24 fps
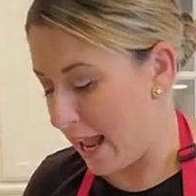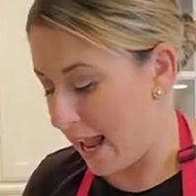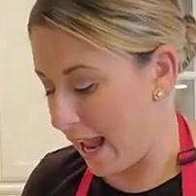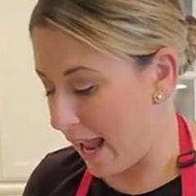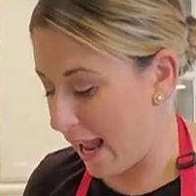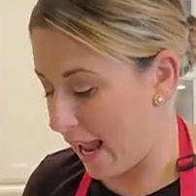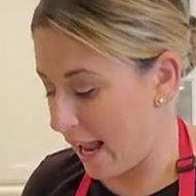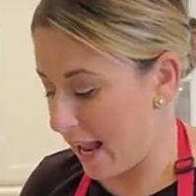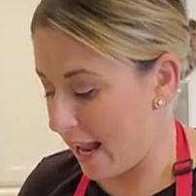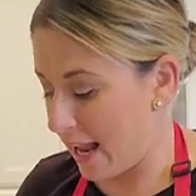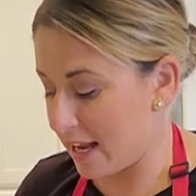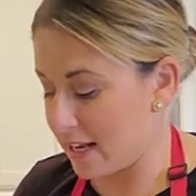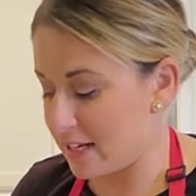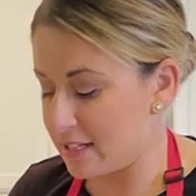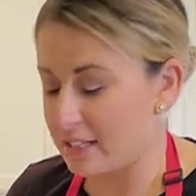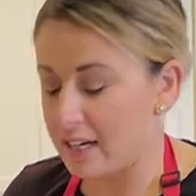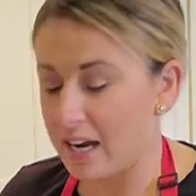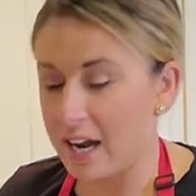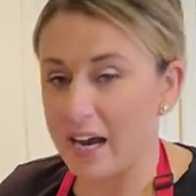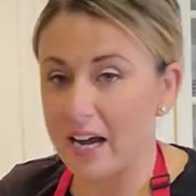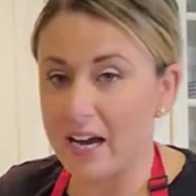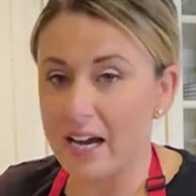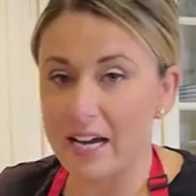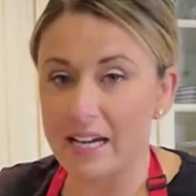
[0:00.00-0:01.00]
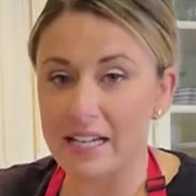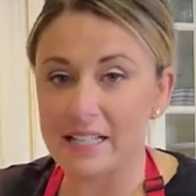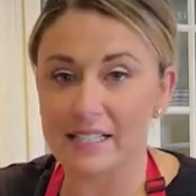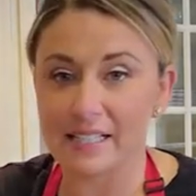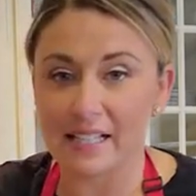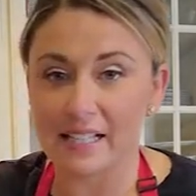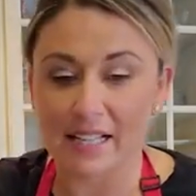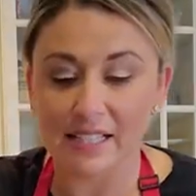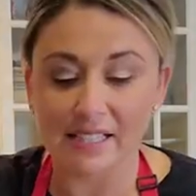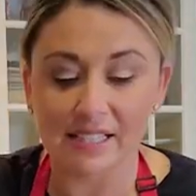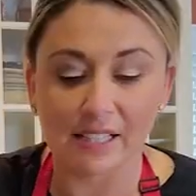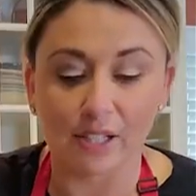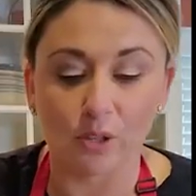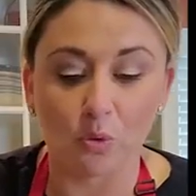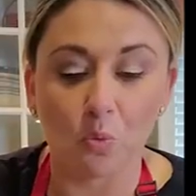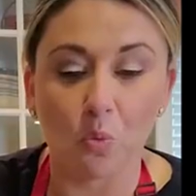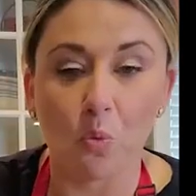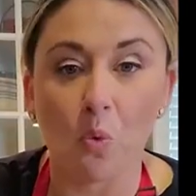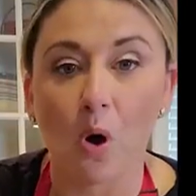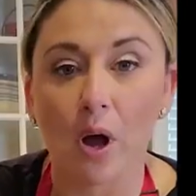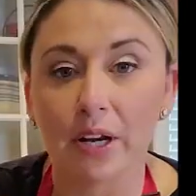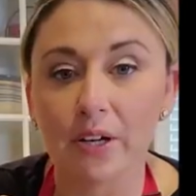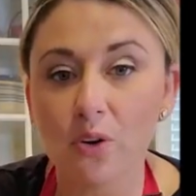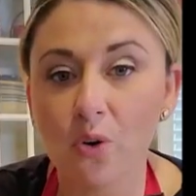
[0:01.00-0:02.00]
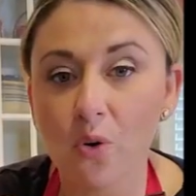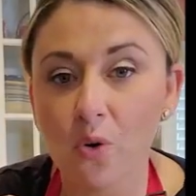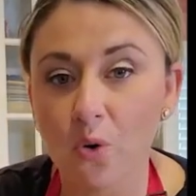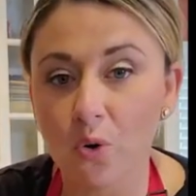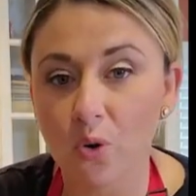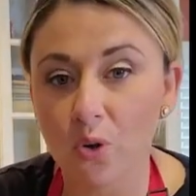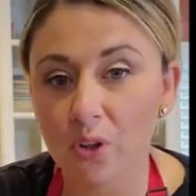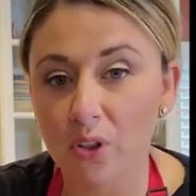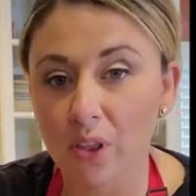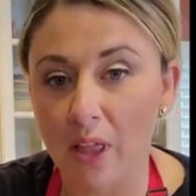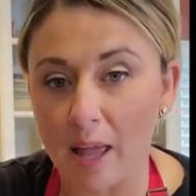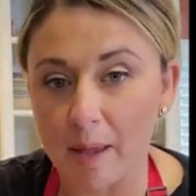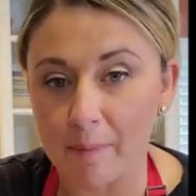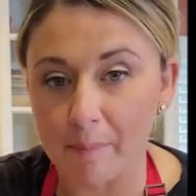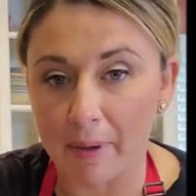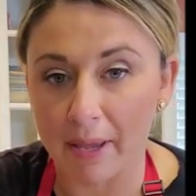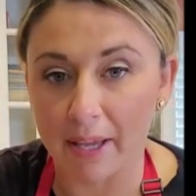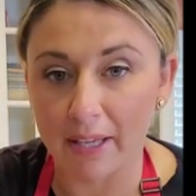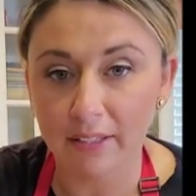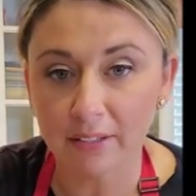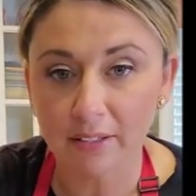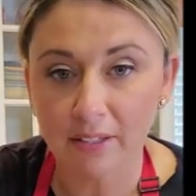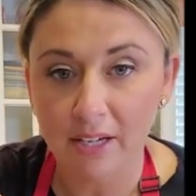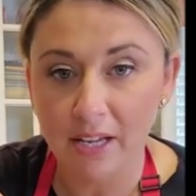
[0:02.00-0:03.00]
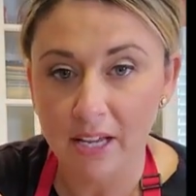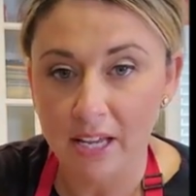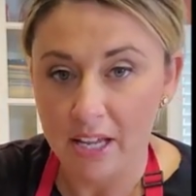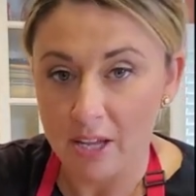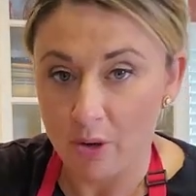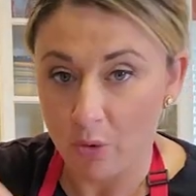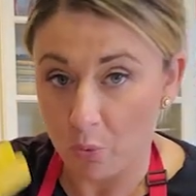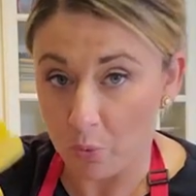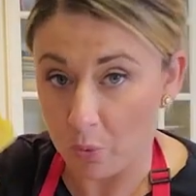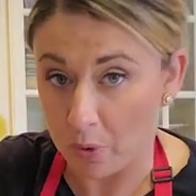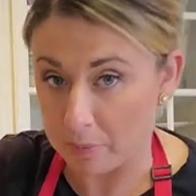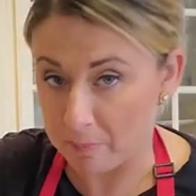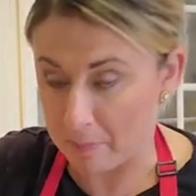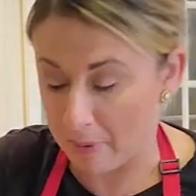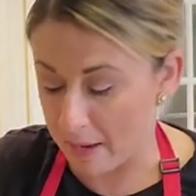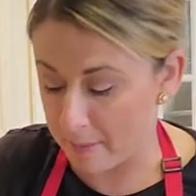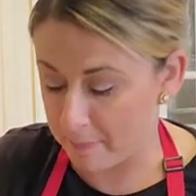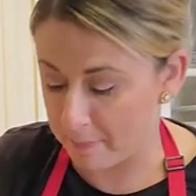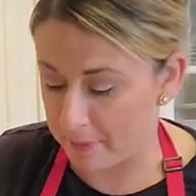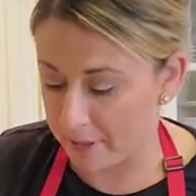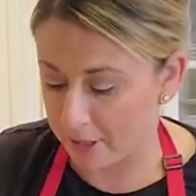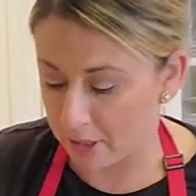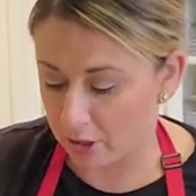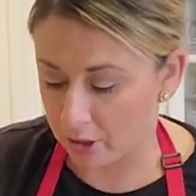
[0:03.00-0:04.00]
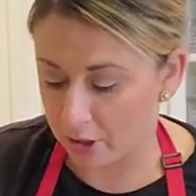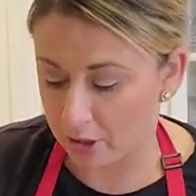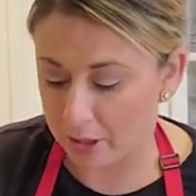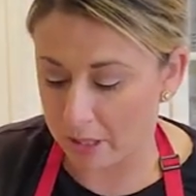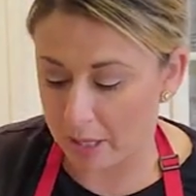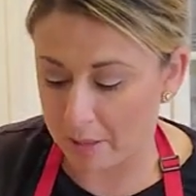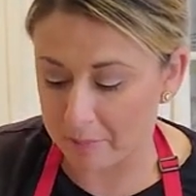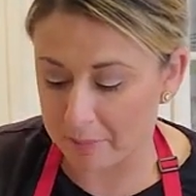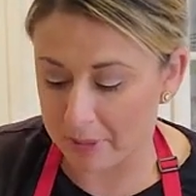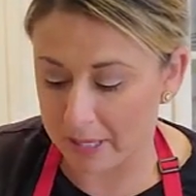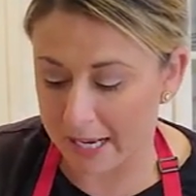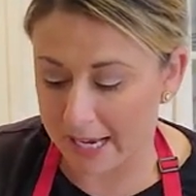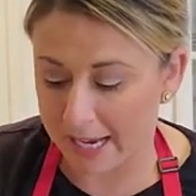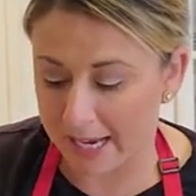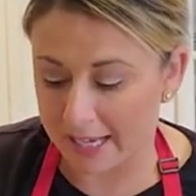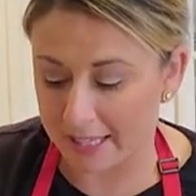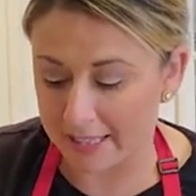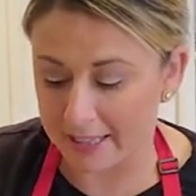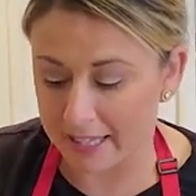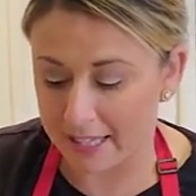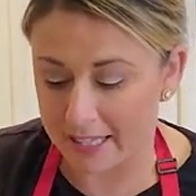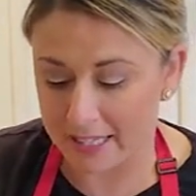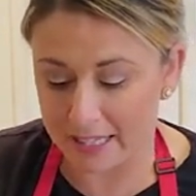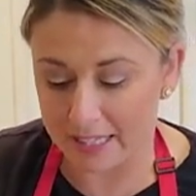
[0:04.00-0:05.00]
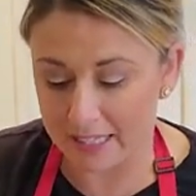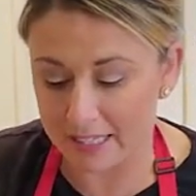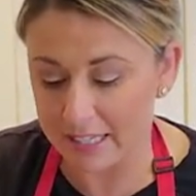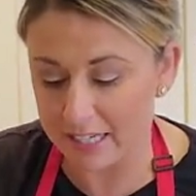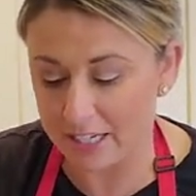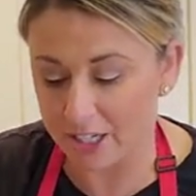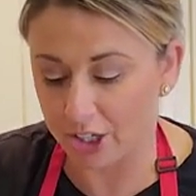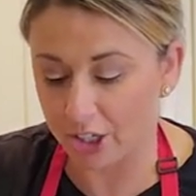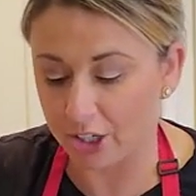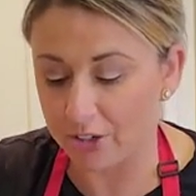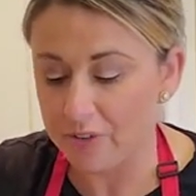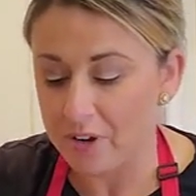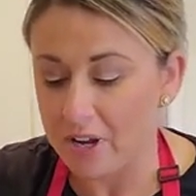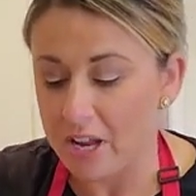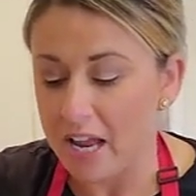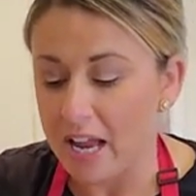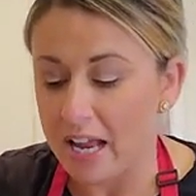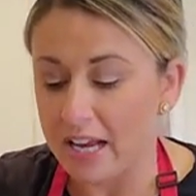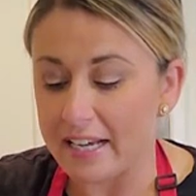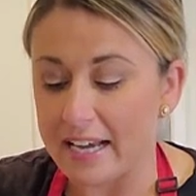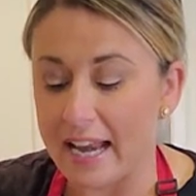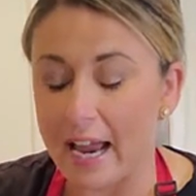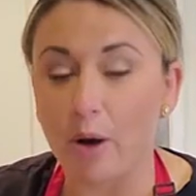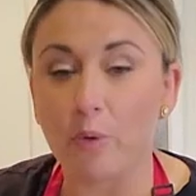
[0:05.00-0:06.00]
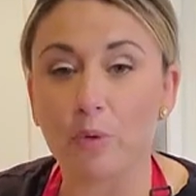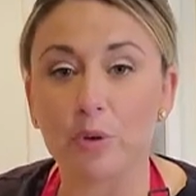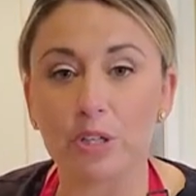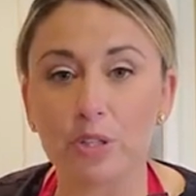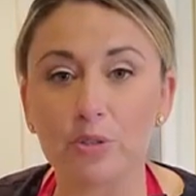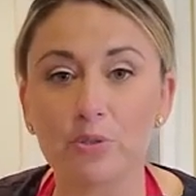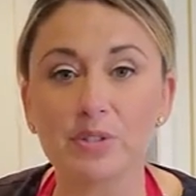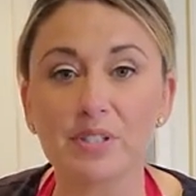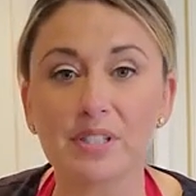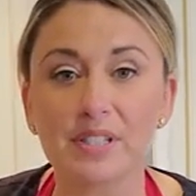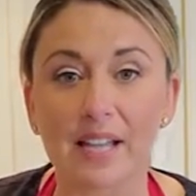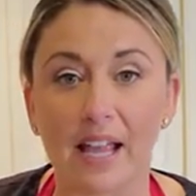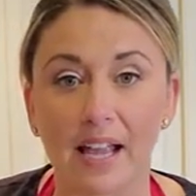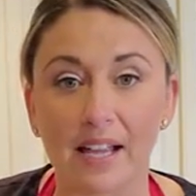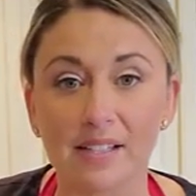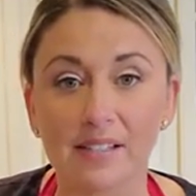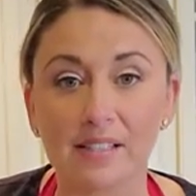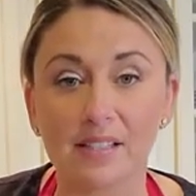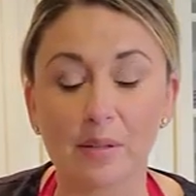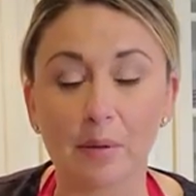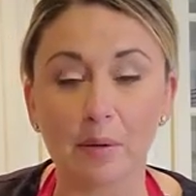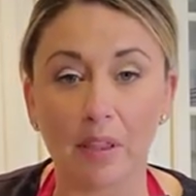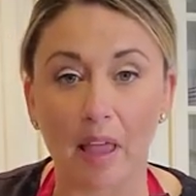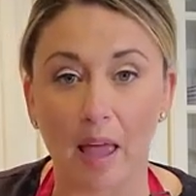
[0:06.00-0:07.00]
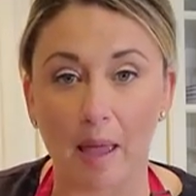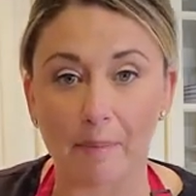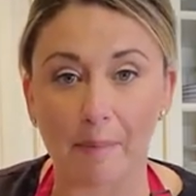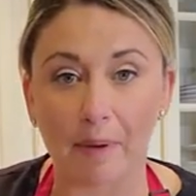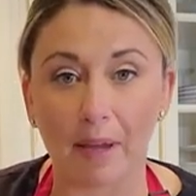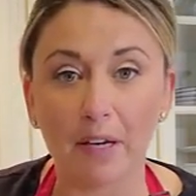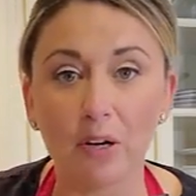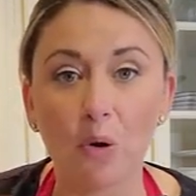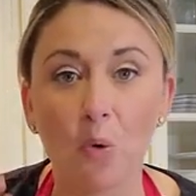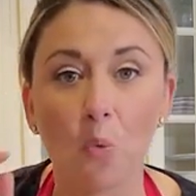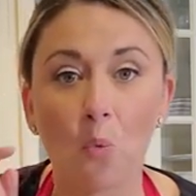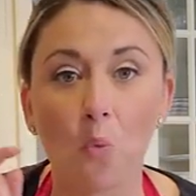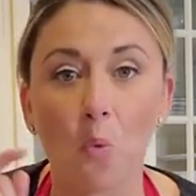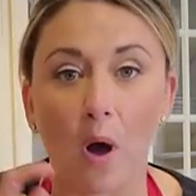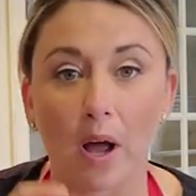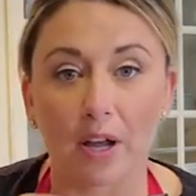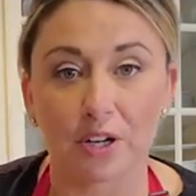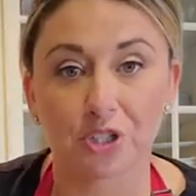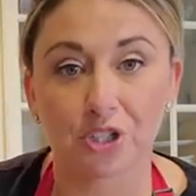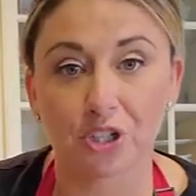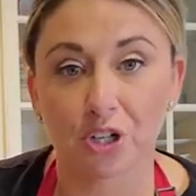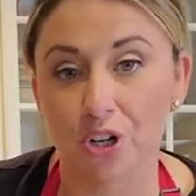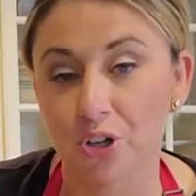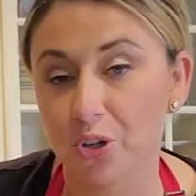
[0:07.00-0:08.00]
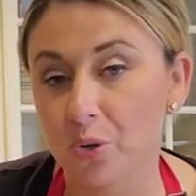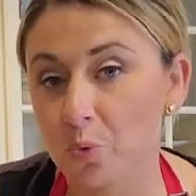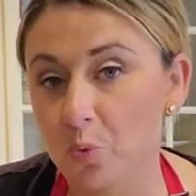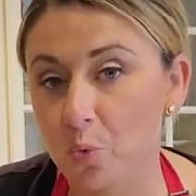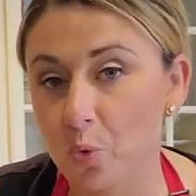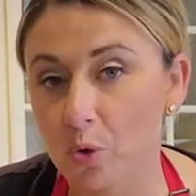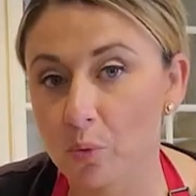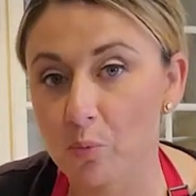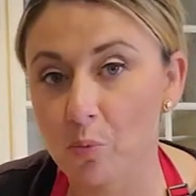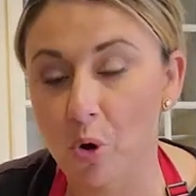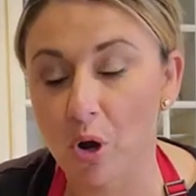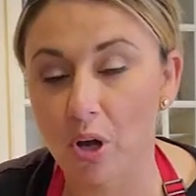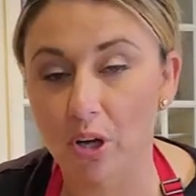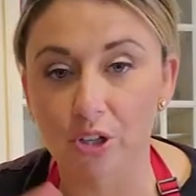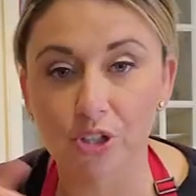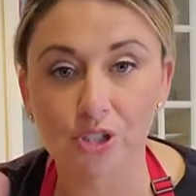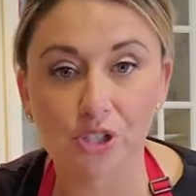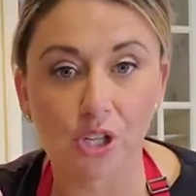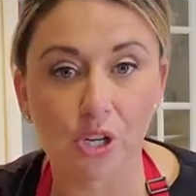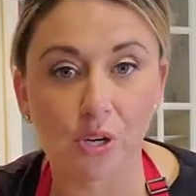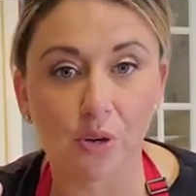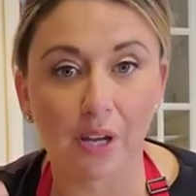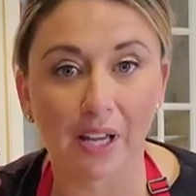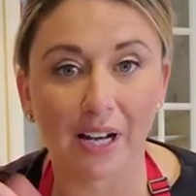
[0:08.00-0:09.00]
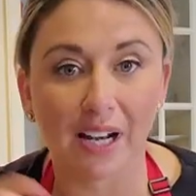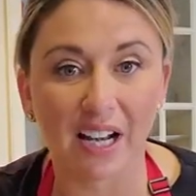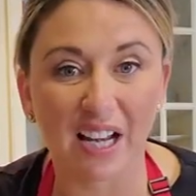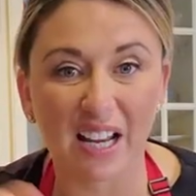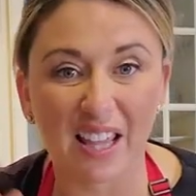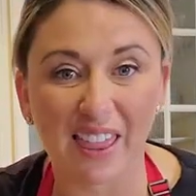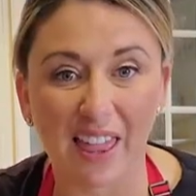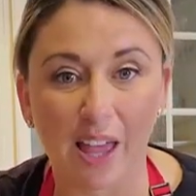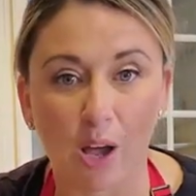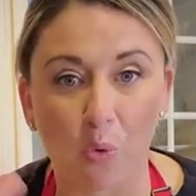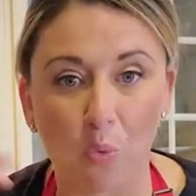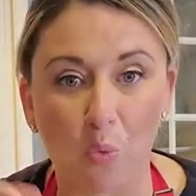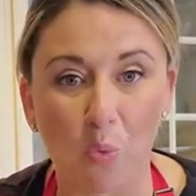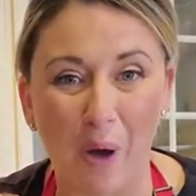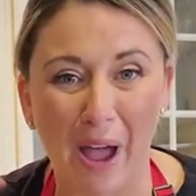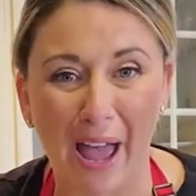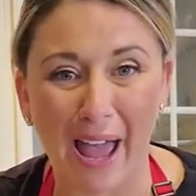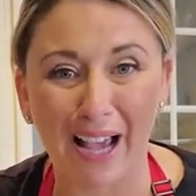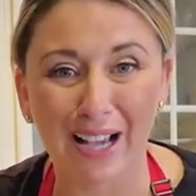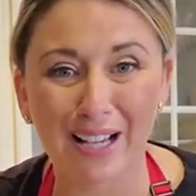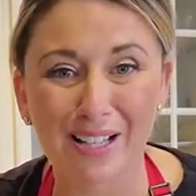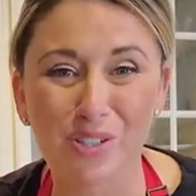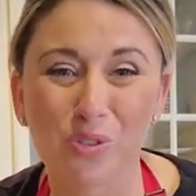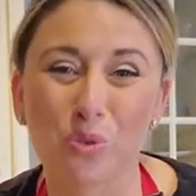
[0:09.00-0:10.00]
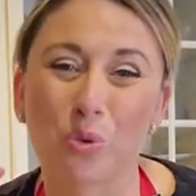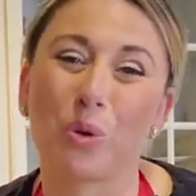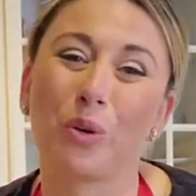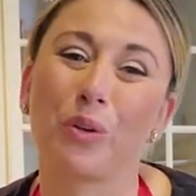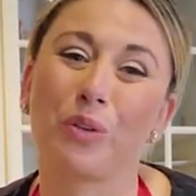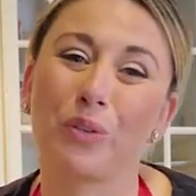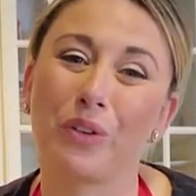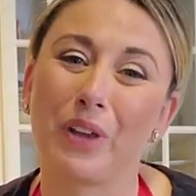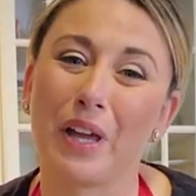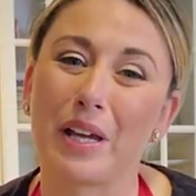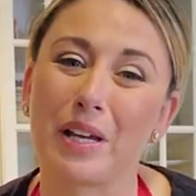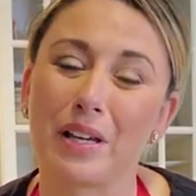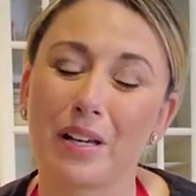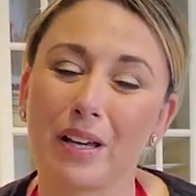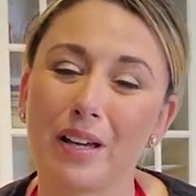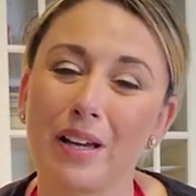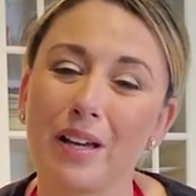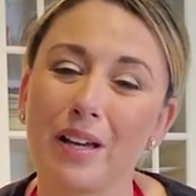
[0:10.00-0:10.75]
And I zested 1 whole lemon with my peeler, and I'm gonna add that in here. Now, when you zest a lemon, wash it under warm water so you get any of that wax or like